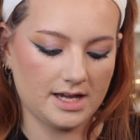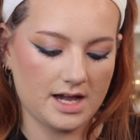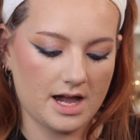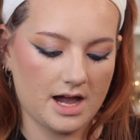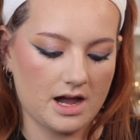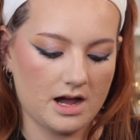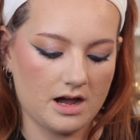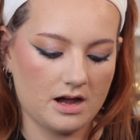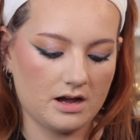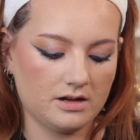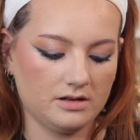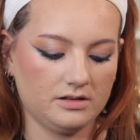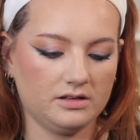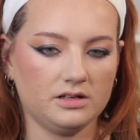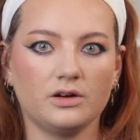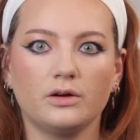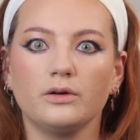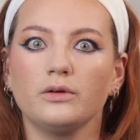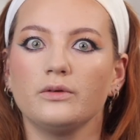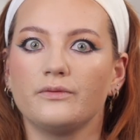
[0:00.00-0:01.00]
are, you
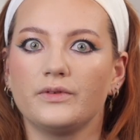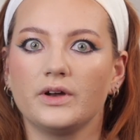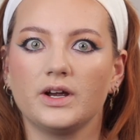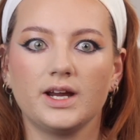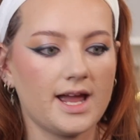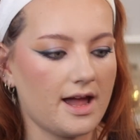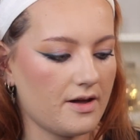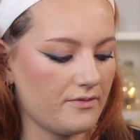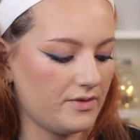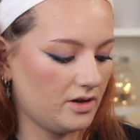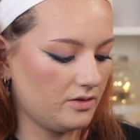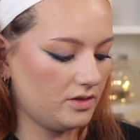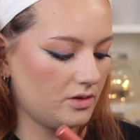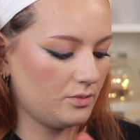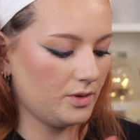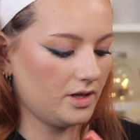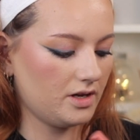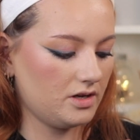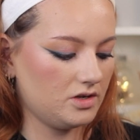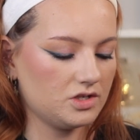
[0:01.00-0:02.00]
know, very heavy in the
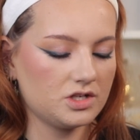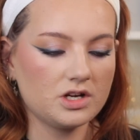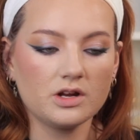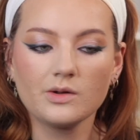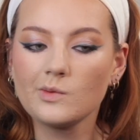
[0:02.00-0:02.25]
blush,